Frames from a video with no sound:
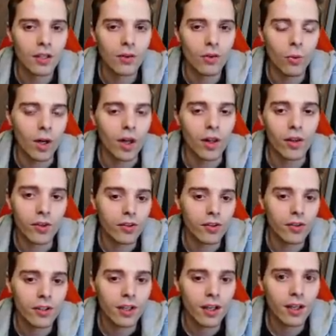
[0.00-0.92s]
Welder,
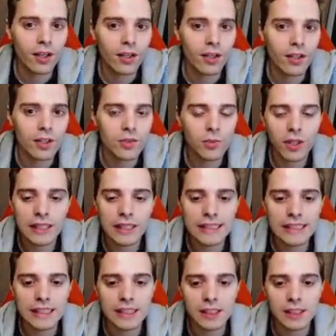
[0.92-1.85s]
yeah, that's what he
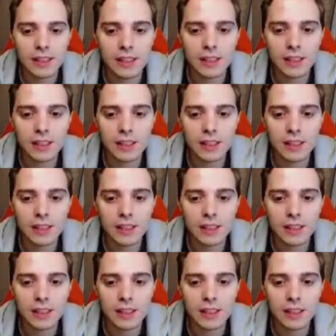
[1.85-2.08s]
needs.